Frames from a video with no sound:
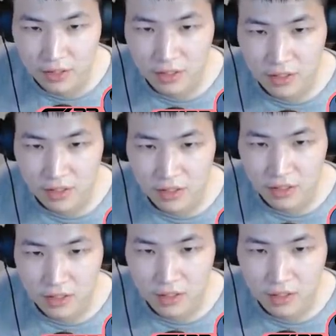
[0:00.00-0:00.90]

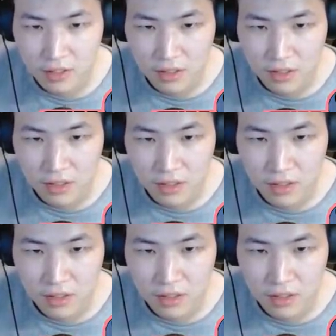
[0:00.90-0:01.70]
Nothing is said.